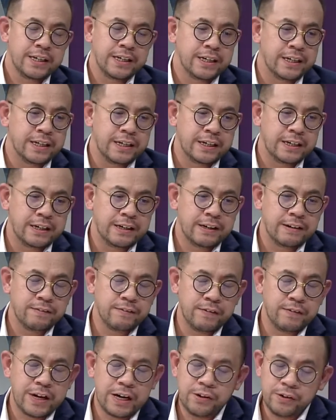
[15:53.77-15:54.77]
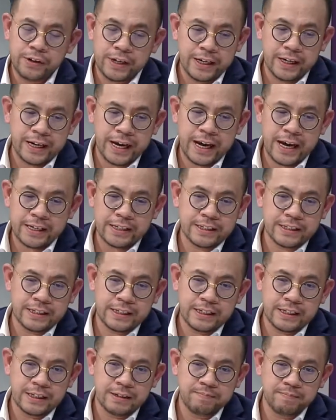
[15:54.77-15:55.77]
Uh, we are looking at
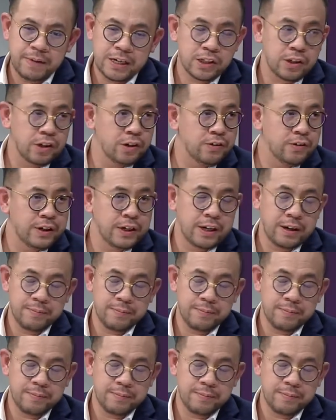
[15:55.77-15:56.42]
uh, much lower,